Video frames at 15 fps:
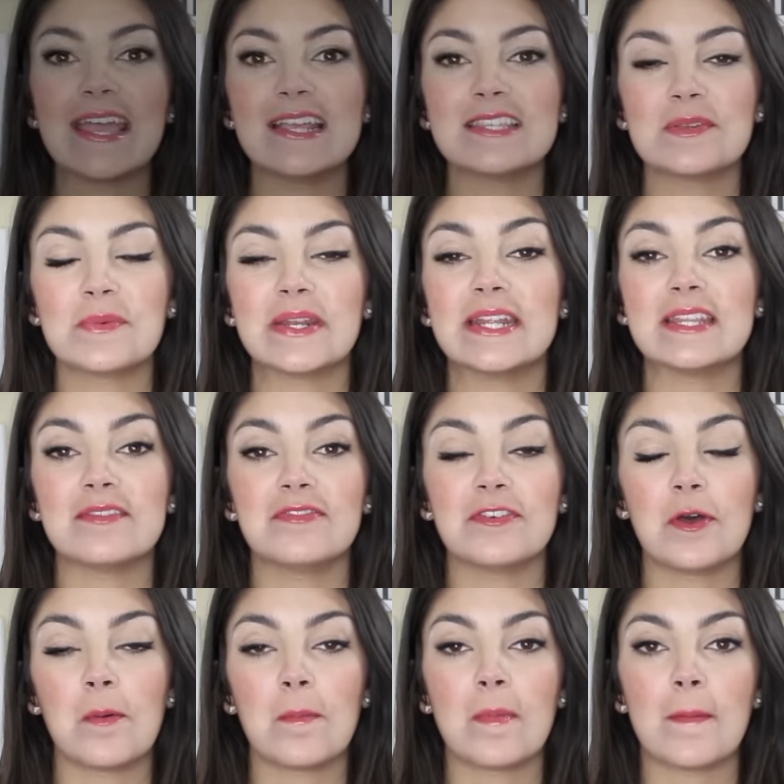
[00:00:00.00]
guys, I wanted to
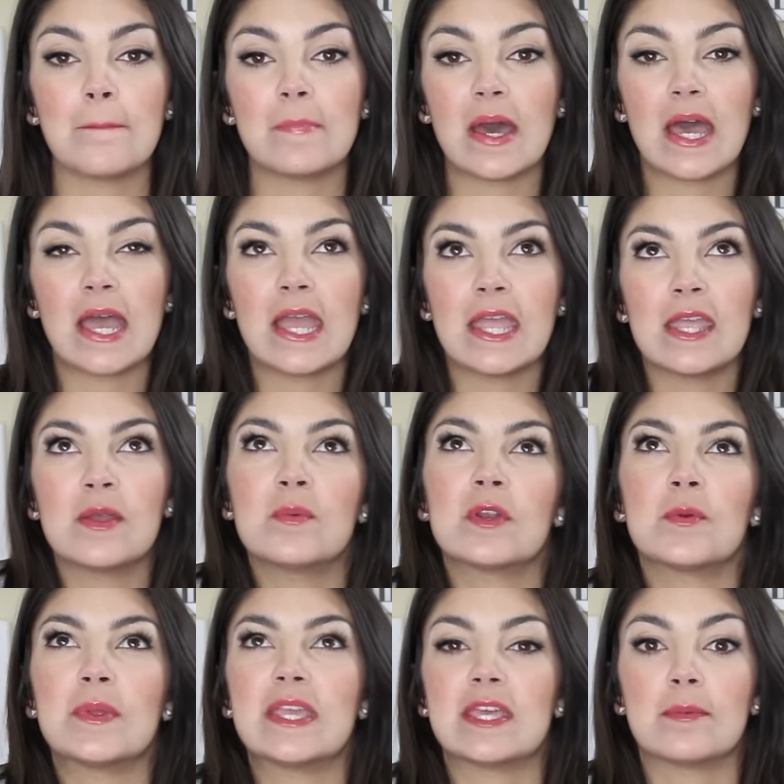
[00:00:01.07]
film my,
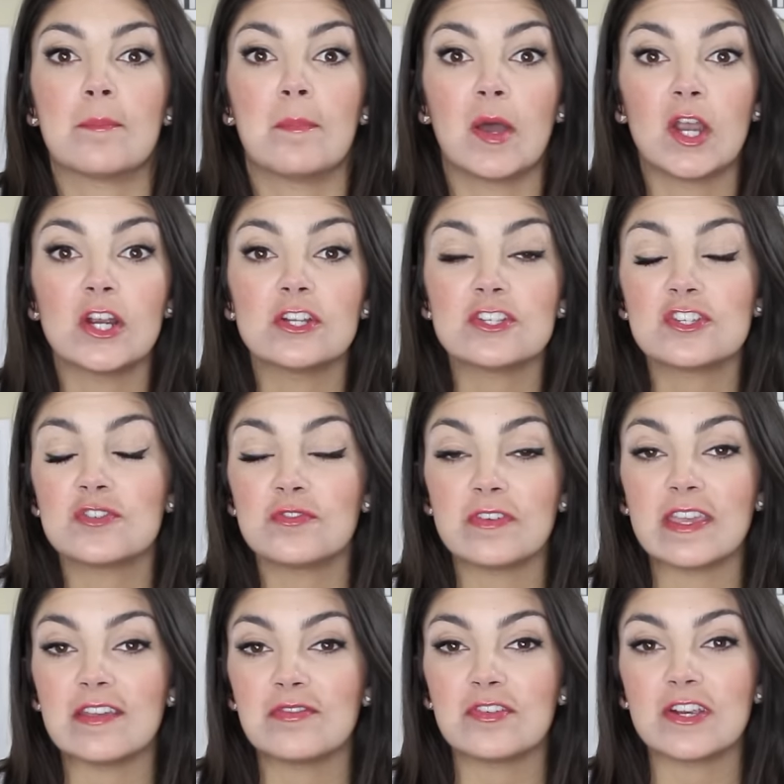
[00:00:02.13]
what are we in, March
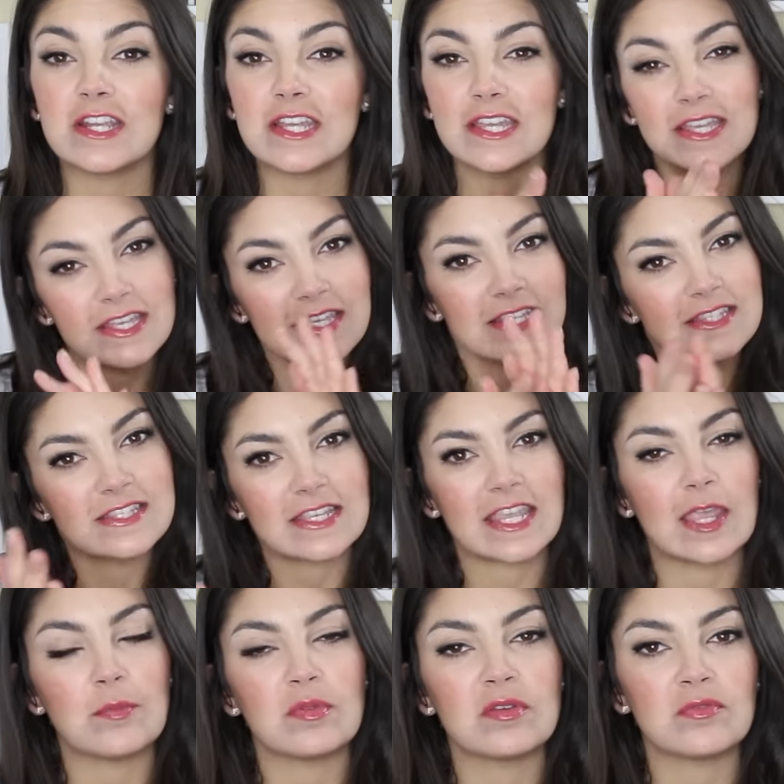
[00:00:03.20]
favorites? I
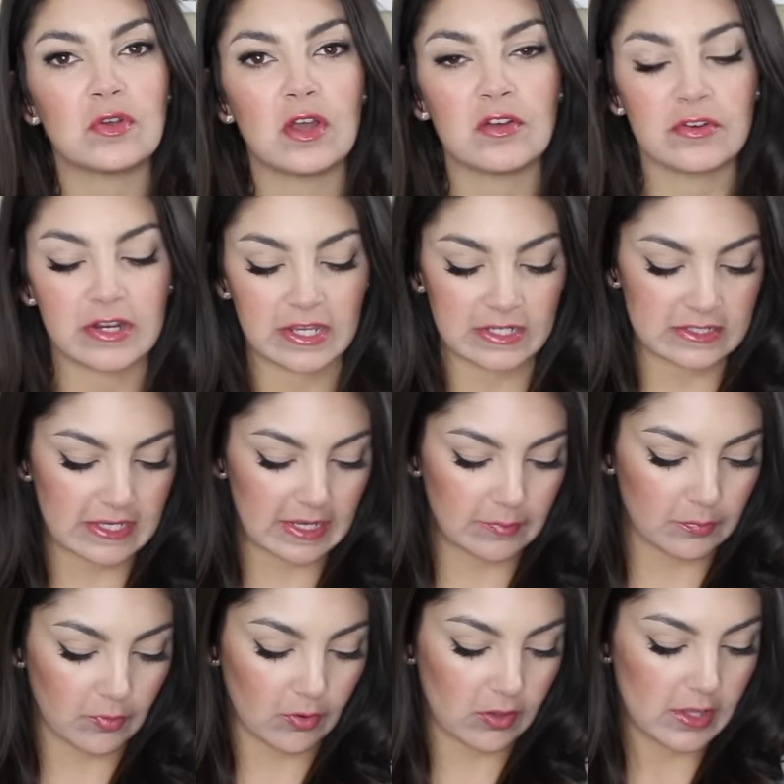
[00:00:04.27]
can't believe we're already into
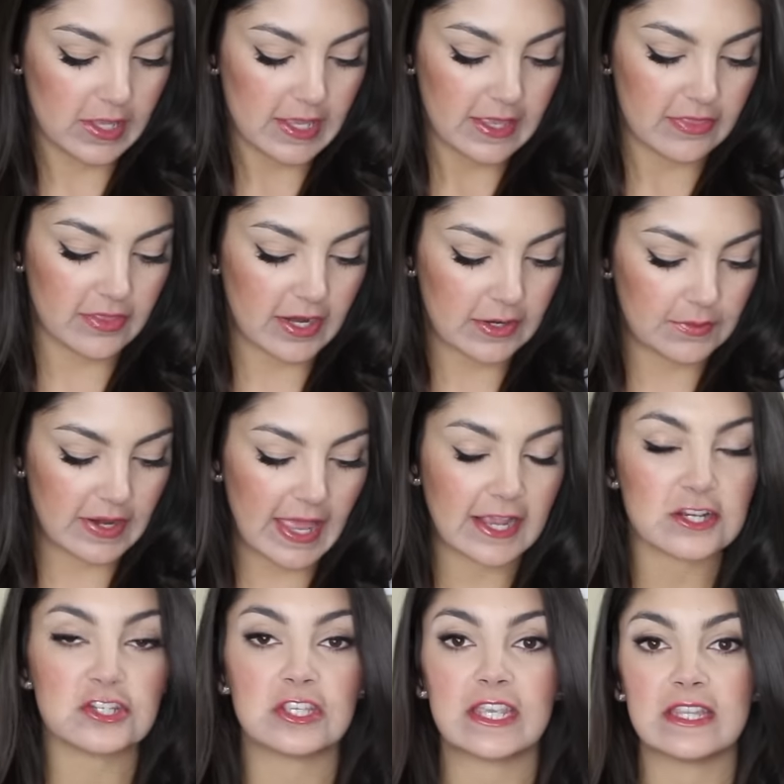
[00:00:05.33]
April. Thought I would
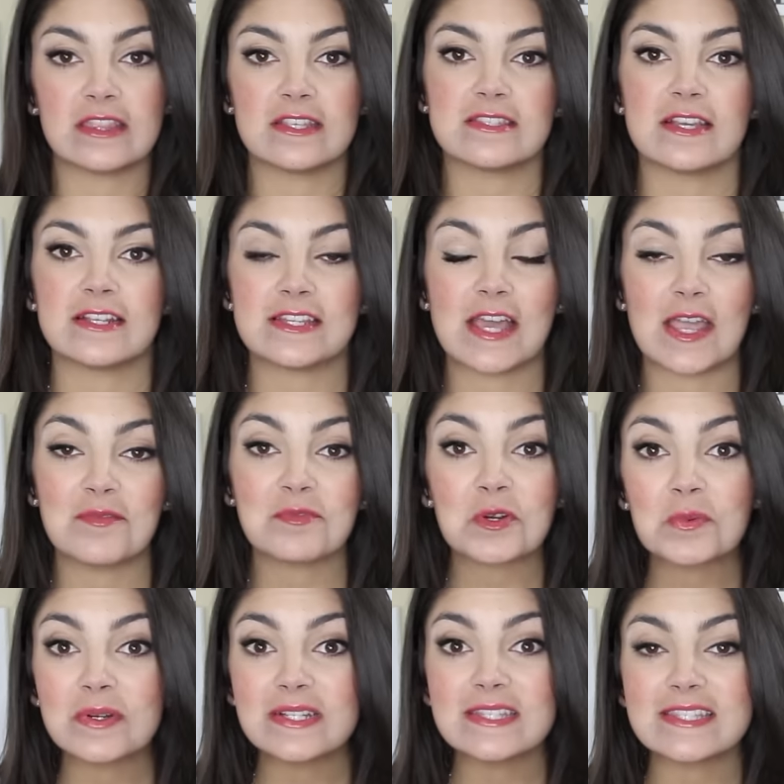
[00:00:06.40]
actually get this on time
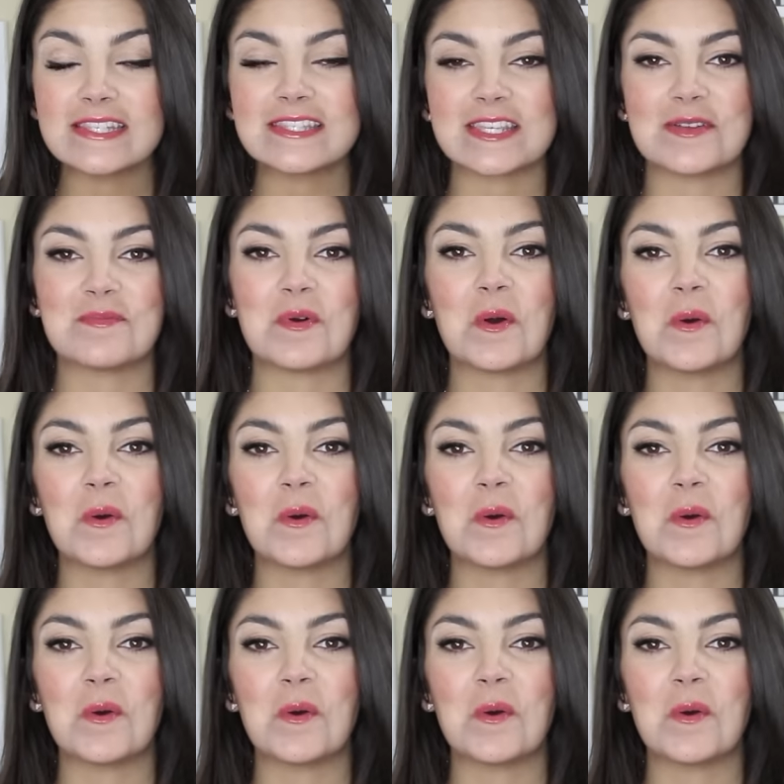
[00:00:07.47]
for once since I'm